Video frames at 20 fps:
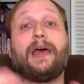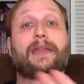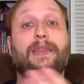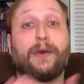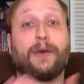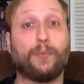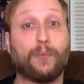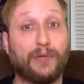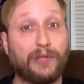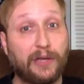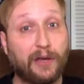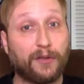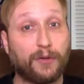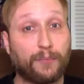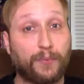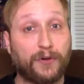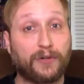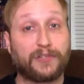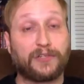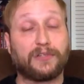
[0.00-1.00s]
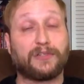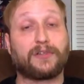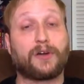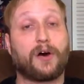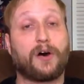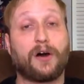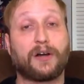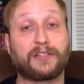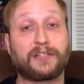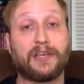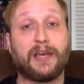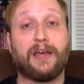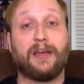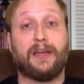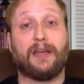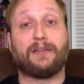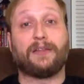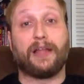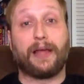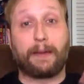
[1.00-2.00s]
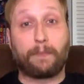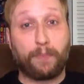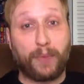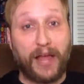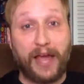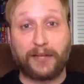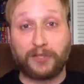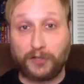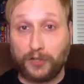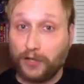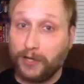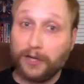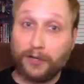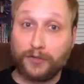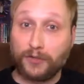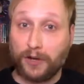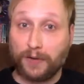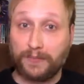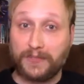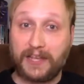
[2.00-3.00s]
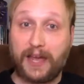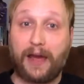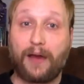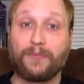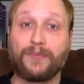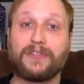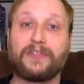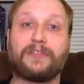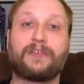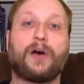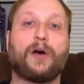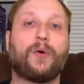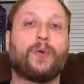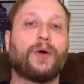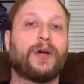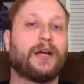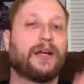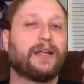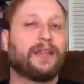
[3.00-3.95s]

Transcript: and then when the other person talks it like blasts your eardrums out so